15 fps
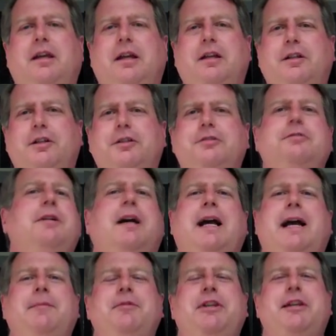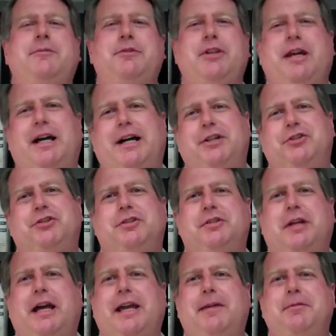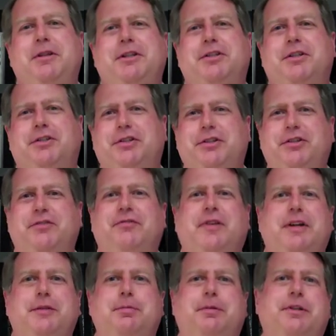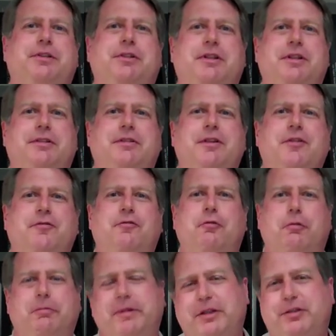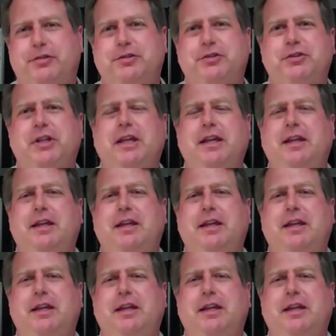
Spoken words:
Hello, I'm Tim Dodge, IAVNI's Assistant Vice President for Research,